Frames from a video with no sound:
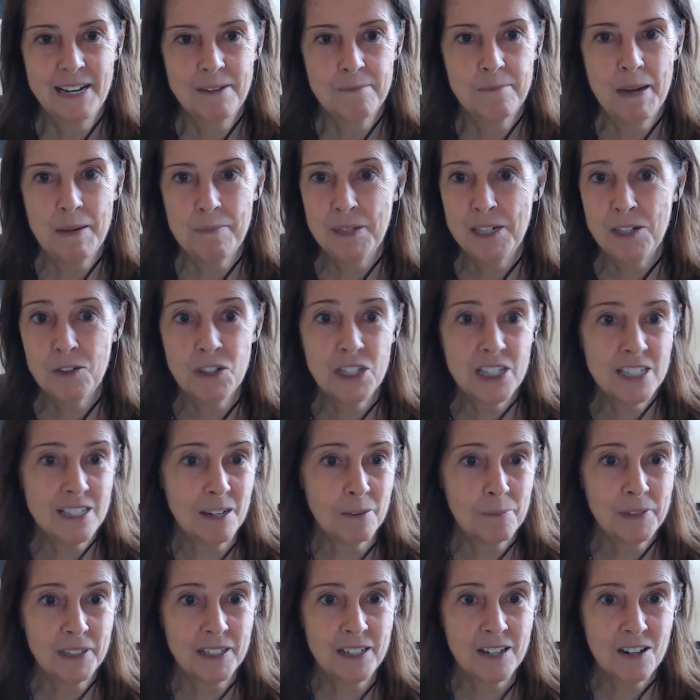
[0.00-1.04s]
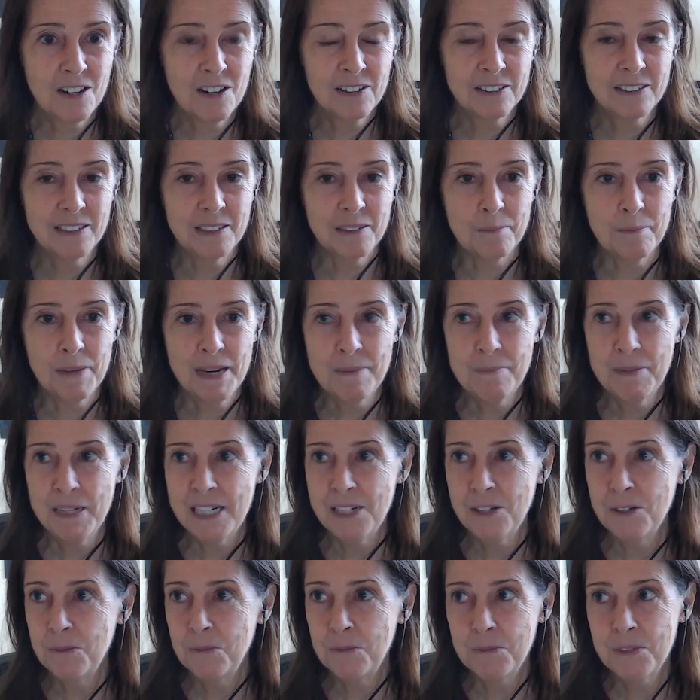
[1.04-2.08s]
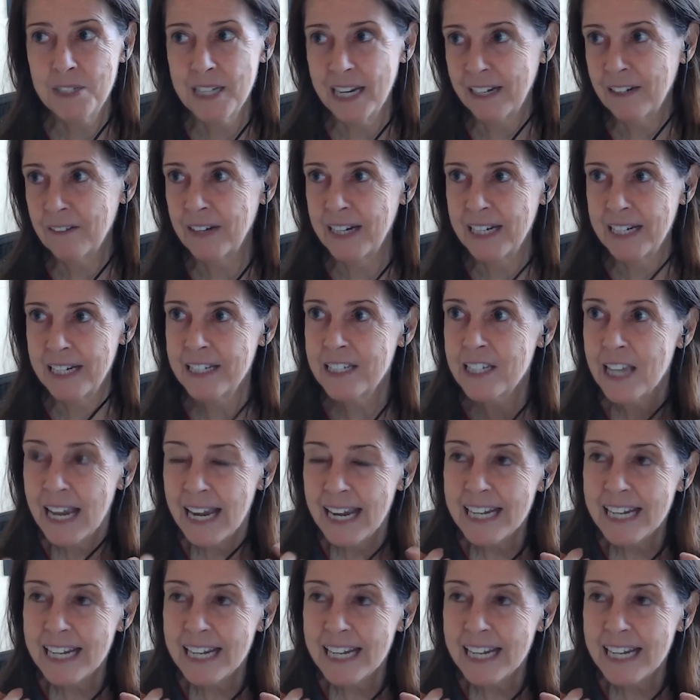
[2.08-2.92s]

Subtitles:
Maybe you did up the garden, maybe you decorated.